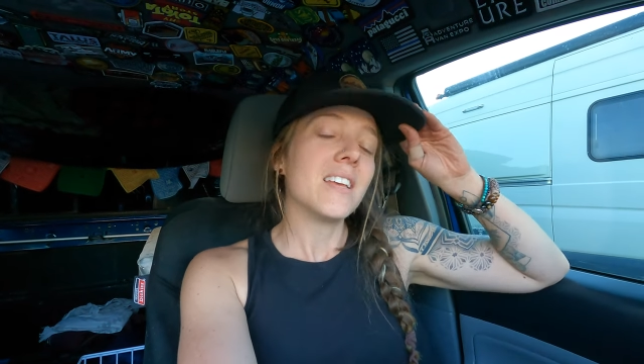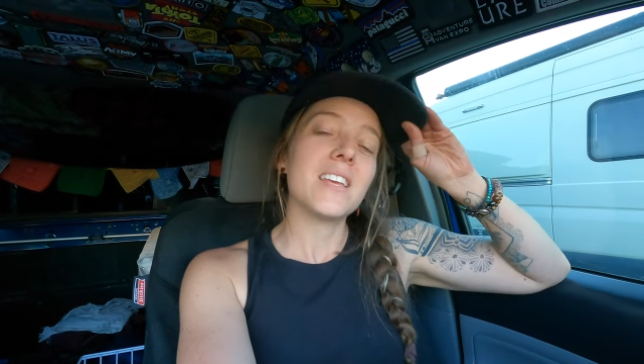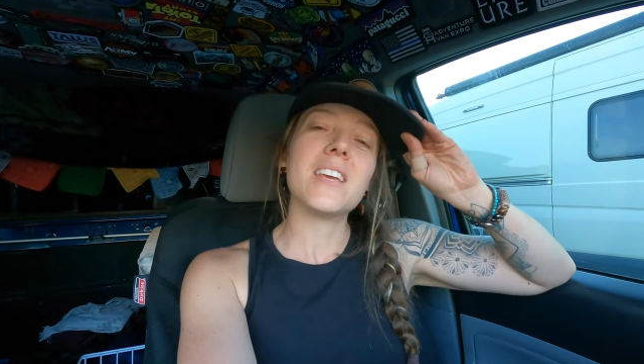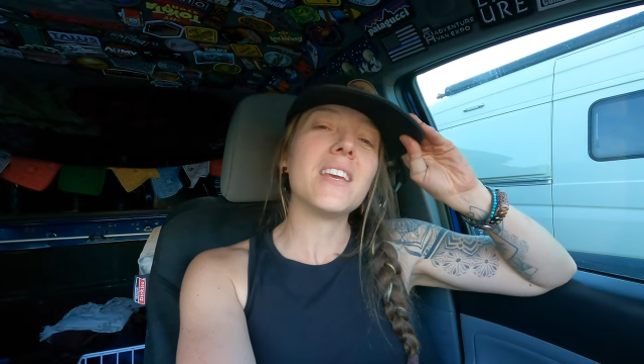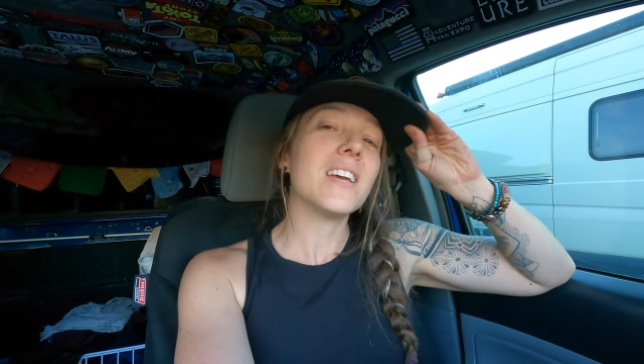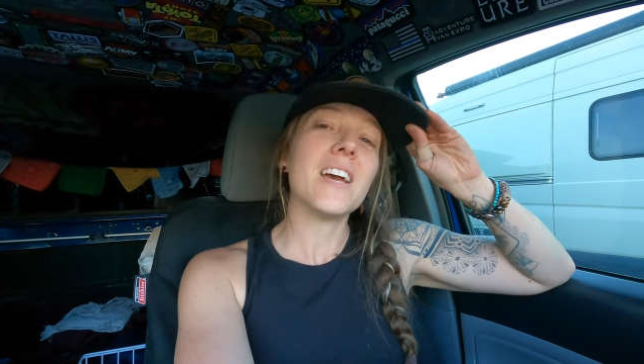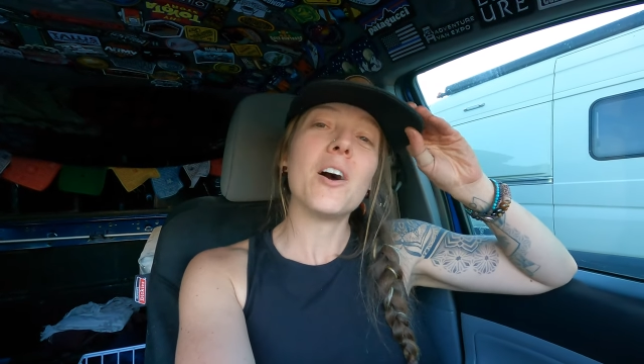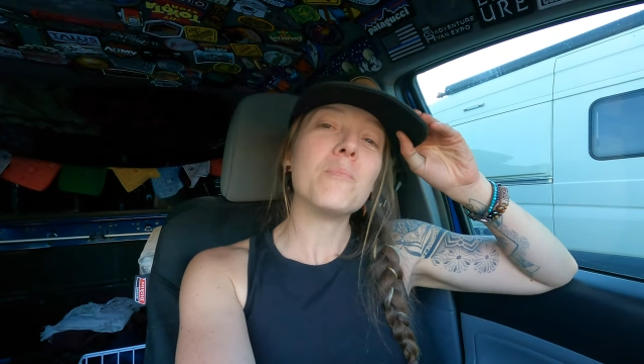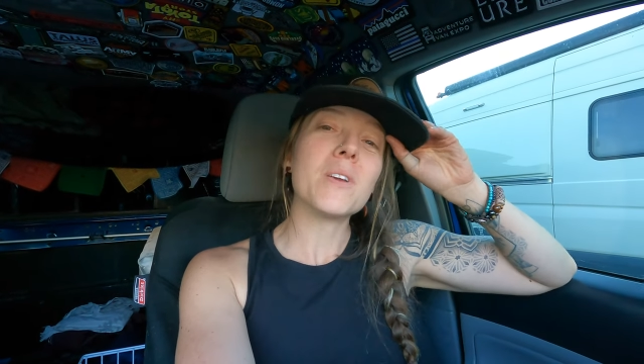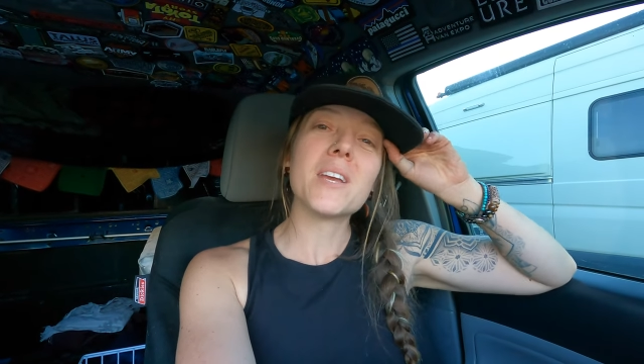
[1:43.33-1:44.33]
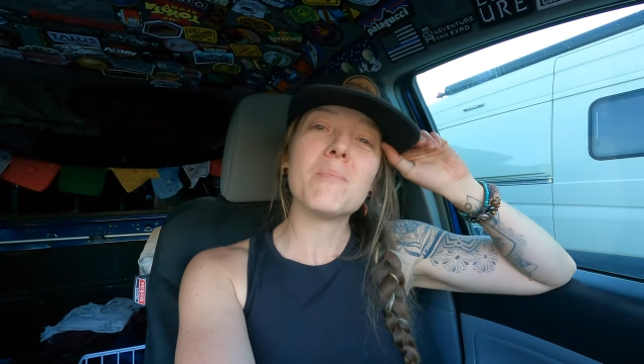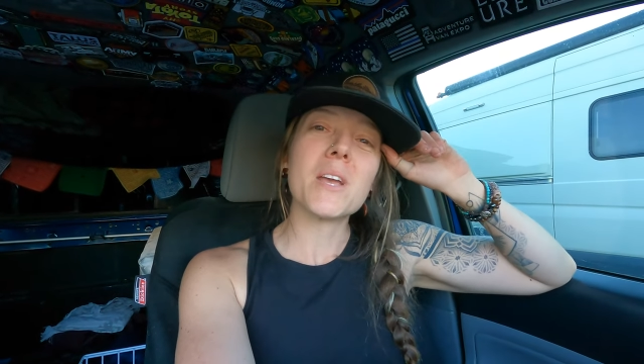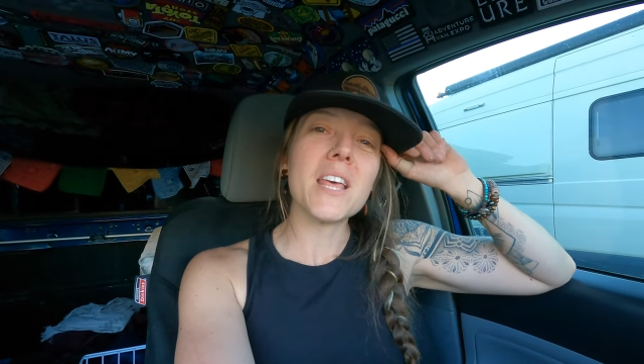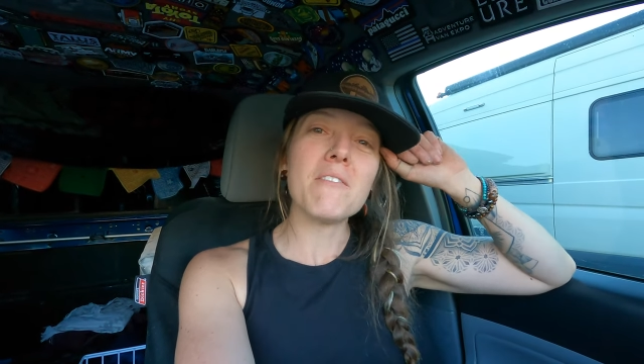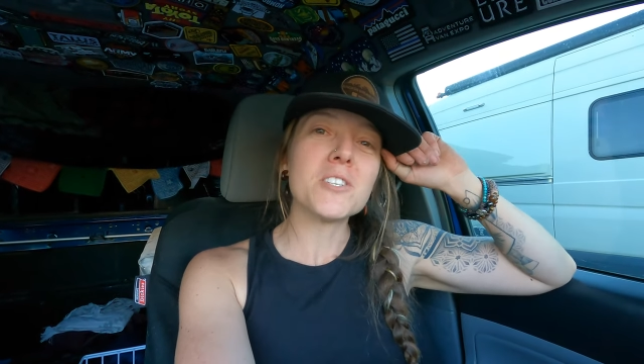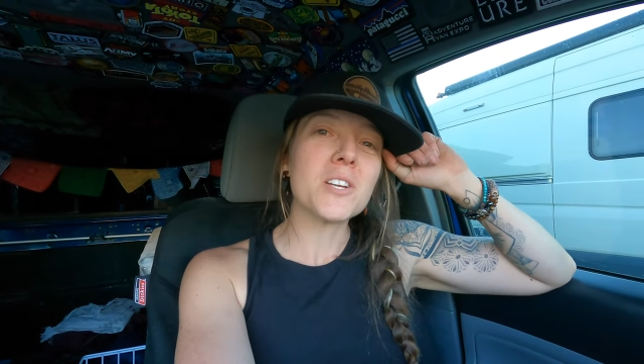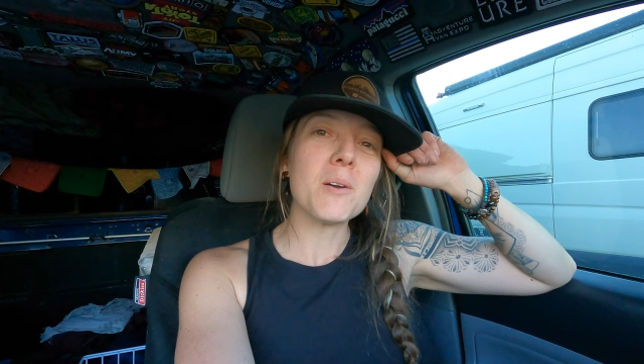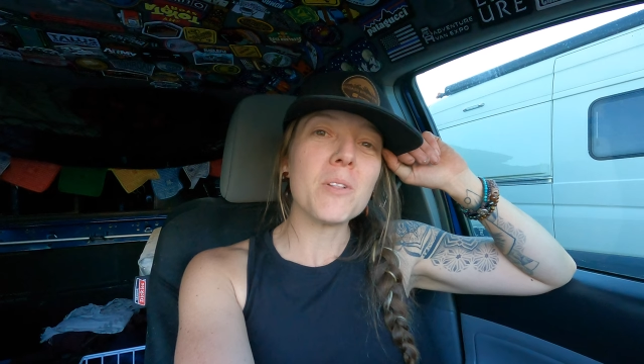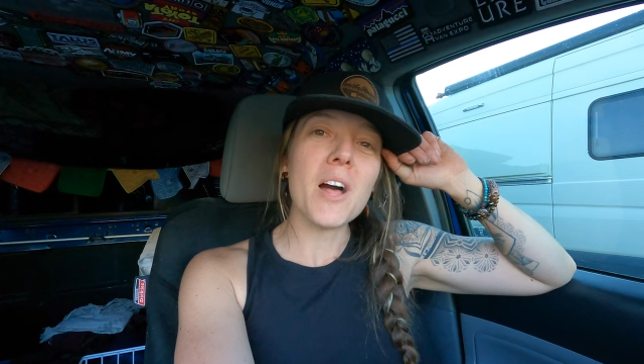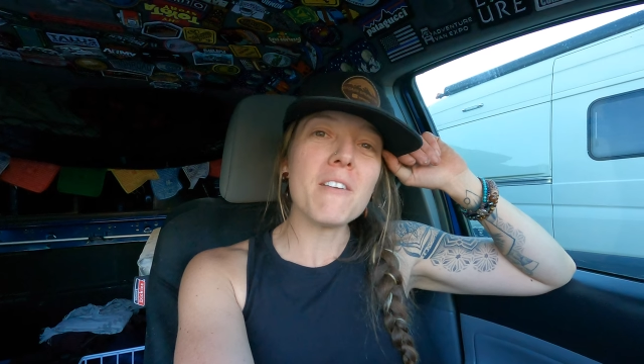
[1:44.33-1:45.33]
he helped me make that vision
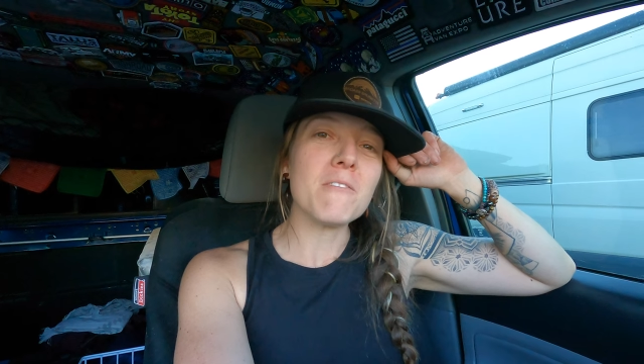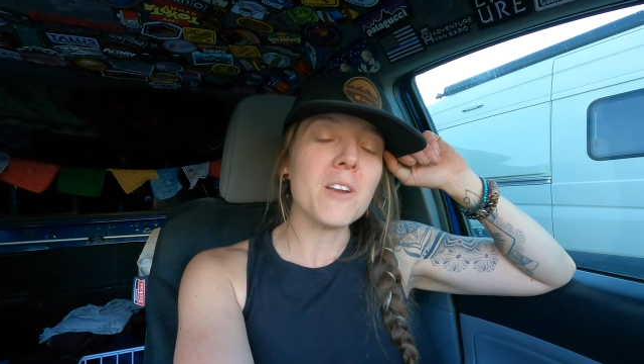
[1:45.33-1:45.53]
come to life,